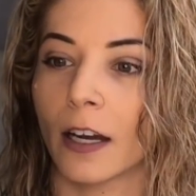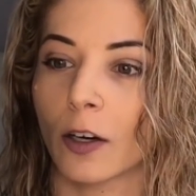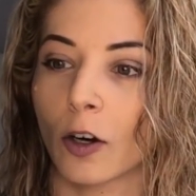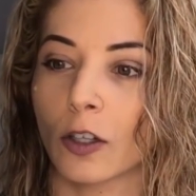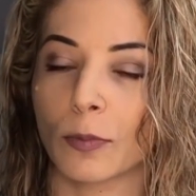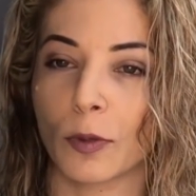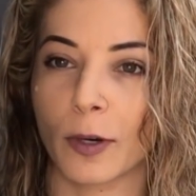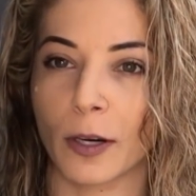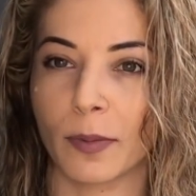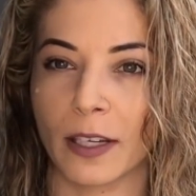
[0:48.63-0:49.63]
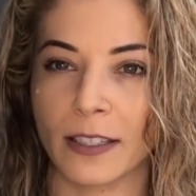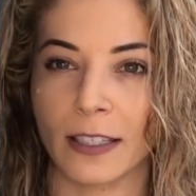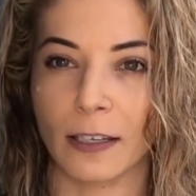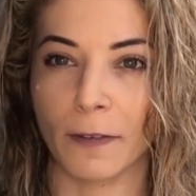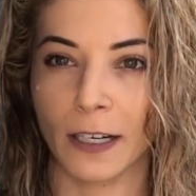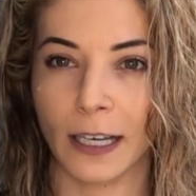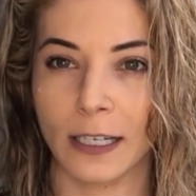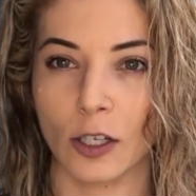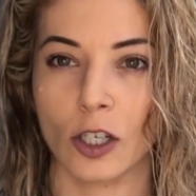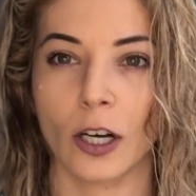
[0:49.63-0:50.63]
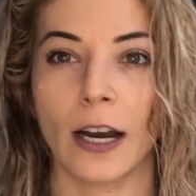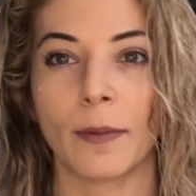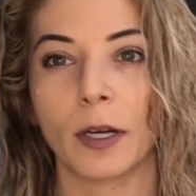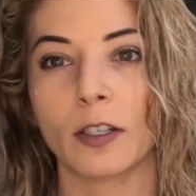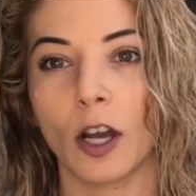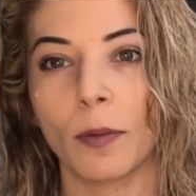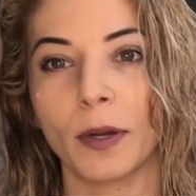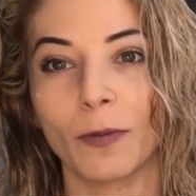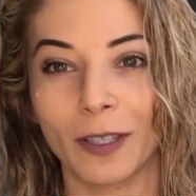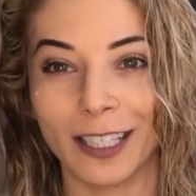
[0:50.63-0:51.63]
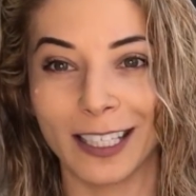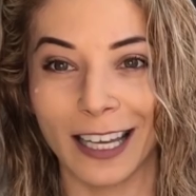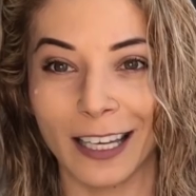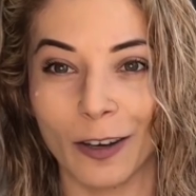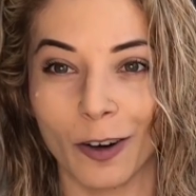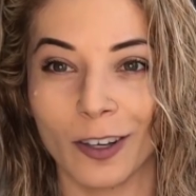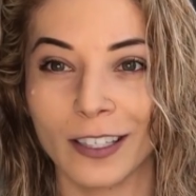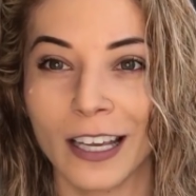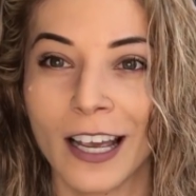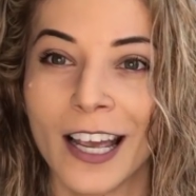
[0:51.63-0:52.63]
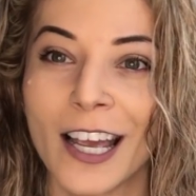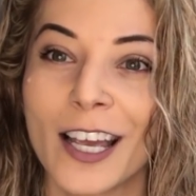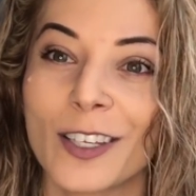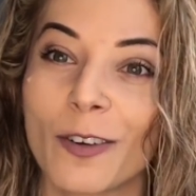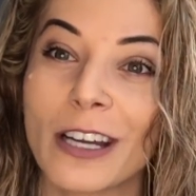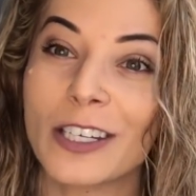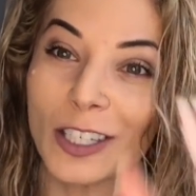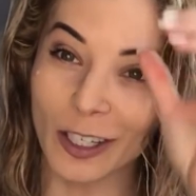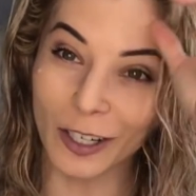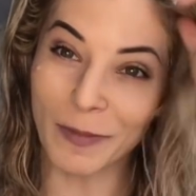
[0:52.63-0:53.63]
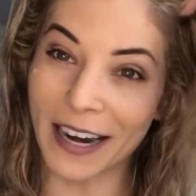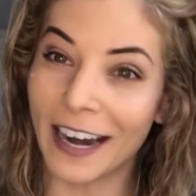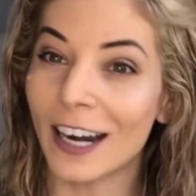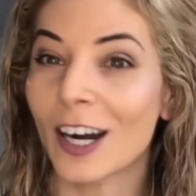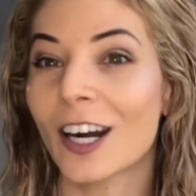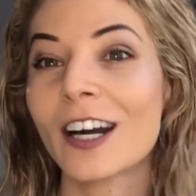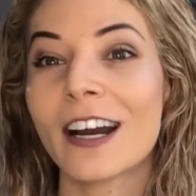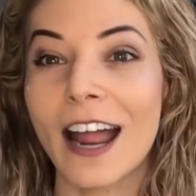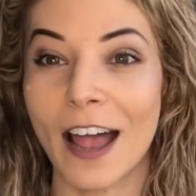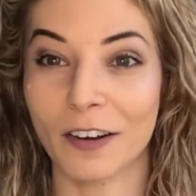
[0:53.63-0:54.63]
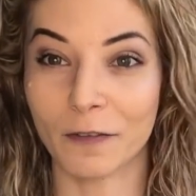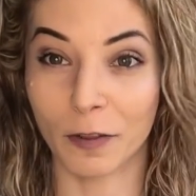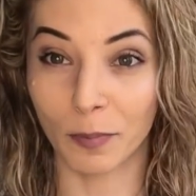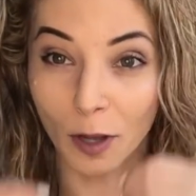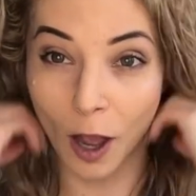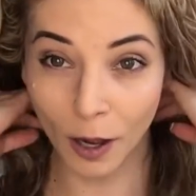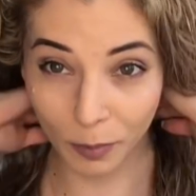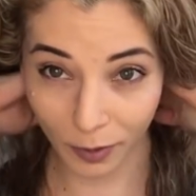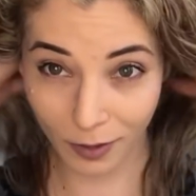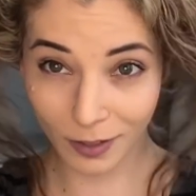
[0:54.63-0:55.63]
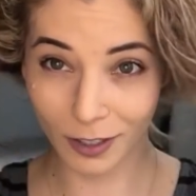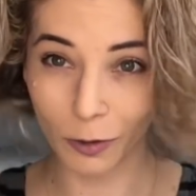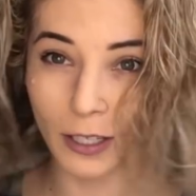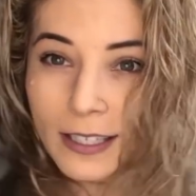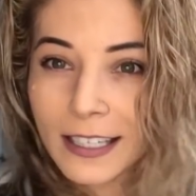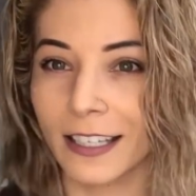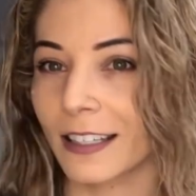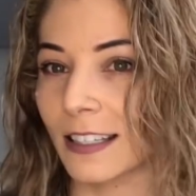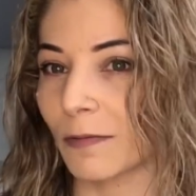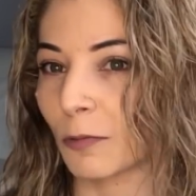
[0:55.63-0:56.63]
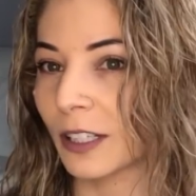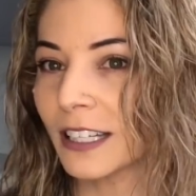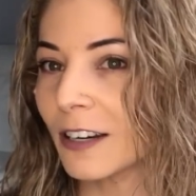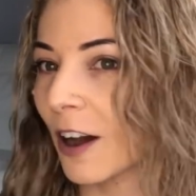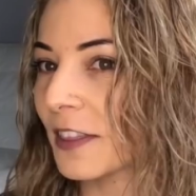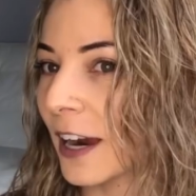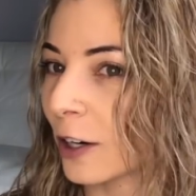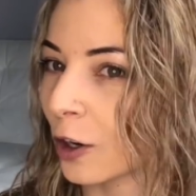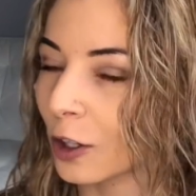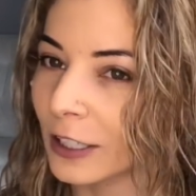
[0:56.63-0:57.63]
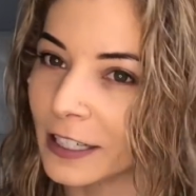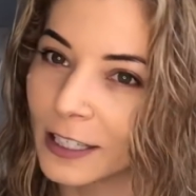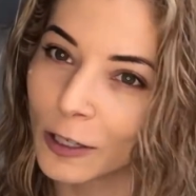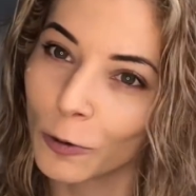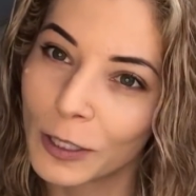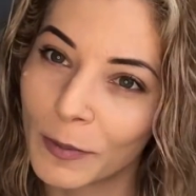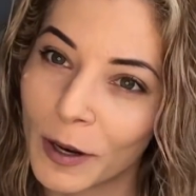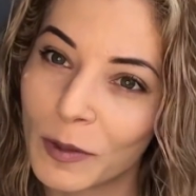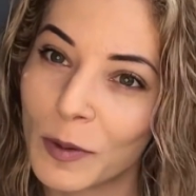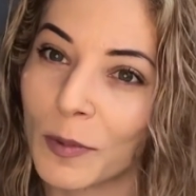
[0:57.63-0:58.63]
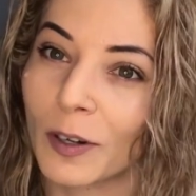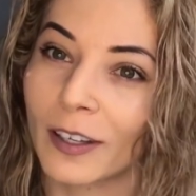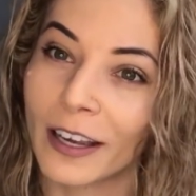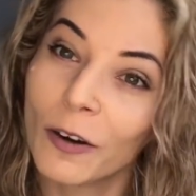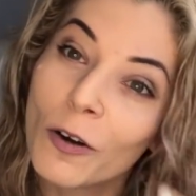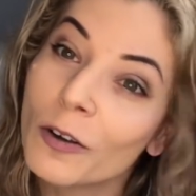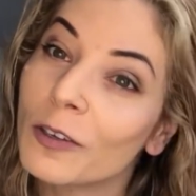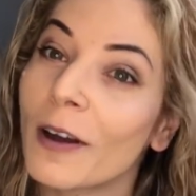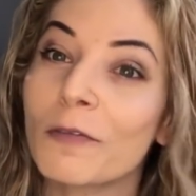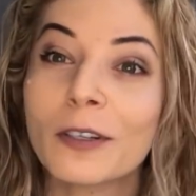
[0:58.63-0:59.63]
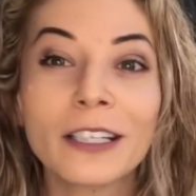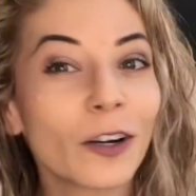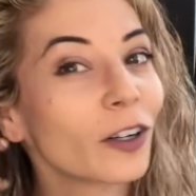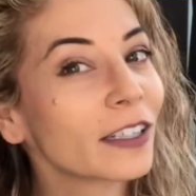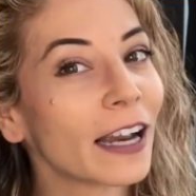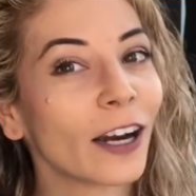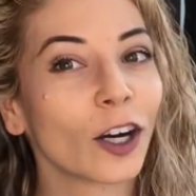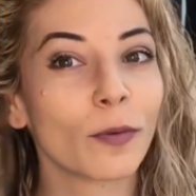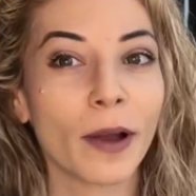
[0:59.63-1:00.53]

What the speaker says: Curls Blueberry Bliss Leave-In Conditioner, and I'm going to top it with this Kinky Curls. So I just took my hair out of the plop. You can see it's really not that curly. So sometimes people are like, oh, you have really curly hair.